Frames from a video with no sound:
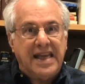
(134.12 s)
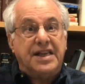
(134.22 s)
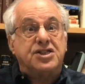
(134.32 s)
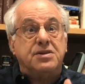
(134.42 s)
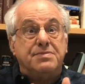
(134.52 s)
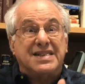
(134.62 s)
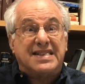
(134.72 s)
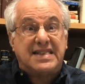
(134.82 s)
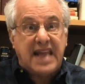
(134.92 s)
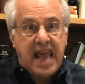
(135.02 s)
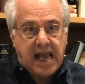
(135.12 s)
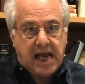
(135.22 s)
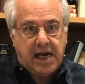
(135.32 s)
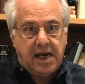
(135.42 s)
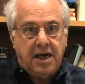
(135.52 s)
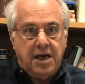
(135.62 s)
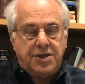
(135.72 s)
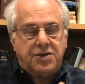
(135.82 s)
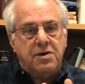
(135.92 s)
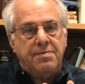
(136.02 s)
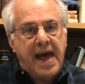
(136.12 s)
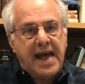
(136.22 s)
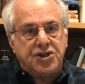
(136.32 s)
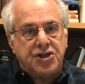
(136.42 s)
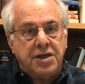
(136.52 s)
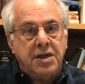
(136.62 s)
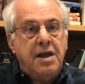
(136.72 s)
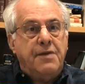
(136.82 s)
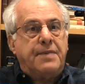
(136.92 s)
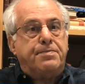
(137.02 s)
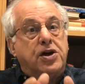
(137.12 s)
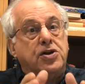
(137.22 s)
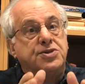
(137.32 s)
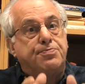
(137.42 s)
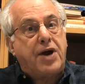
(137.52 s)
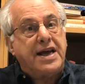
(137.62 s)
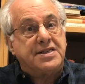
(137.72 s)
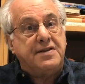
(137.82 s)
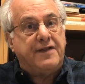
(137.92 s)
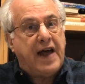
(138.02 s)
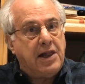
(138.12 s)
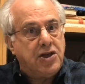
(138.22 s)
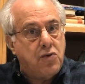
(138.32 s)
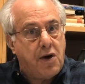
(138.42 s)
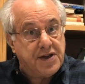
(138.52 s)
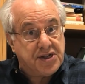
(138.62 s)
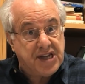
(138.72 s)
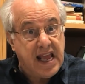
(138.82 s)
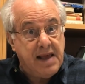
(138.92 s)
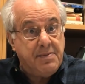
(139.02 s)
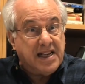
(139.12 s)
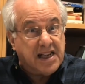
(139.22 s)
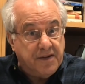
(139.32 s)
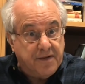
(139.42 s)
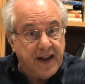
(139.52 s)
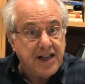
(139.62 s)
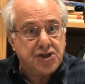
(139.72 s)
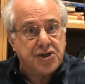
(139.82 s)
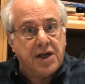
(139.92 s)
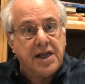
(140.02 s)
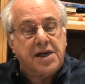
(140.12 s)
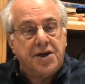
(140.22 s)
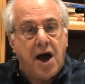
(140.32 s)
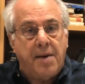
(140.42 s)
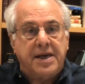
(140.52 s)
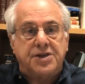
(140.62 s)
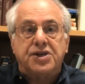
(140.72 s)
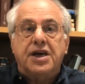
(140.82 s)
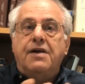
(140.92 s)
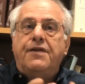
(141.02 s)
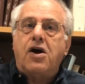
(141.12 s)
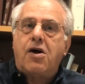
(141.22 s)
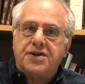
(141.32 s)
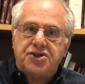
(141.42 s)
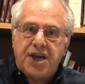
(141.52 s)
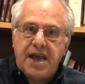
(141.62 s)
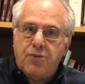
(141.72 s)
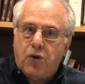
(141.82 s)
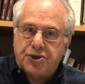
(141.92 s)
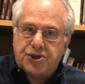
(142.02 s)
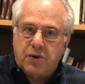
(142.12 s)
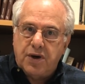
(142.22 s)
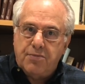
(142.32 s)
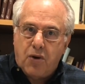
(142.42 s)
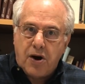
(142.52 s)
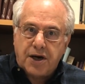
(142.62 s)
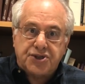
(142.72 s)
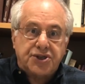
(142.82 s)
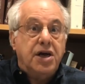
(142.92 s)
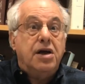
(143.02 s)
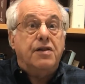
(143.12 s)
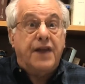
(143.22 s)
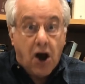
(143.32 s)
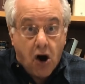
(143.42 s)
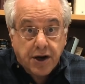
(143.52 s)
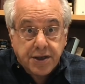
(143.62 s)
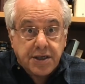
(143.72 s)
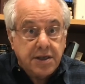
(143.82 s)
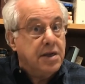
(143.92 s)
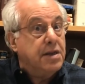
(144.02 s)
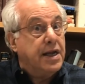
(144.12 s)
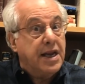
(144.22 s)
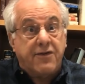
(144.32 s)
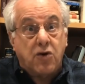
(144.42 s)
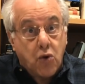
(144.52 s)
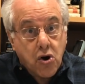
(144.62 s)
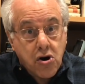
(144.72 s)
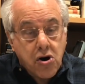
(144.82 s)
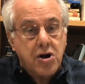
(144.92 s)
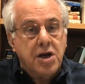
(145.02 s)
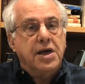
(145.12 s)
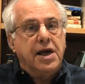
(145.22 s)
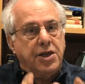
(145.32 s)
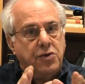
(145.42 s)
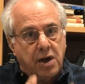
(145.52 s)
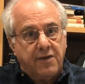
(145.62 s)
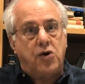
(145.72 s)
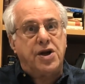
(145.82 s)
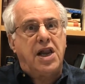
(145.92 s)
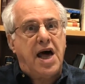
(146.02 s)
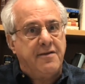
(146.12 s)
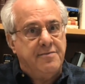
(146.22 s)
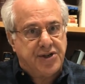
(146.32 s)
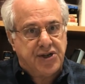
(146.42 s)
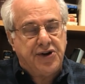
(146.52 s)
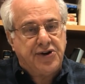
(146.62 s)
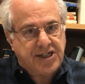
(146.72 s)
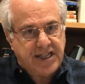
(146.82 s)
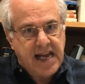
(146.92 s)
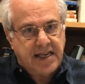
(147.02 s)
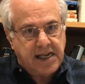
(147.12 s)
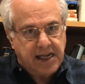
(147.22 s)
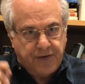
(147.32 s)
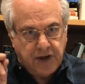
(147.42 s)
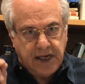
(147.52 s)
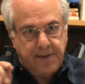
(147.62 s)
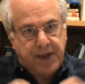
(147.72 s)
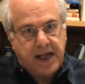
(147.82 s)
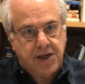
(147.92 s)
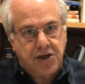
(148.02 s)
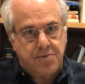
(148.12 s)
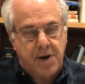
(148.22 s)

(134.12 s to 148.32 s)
It is a mistake to imagine that because price and value are the same in conventional economics, they are the same also in Marx. They aren't, they never were, and you will avoid a lot of misunderstanding if you keep that in your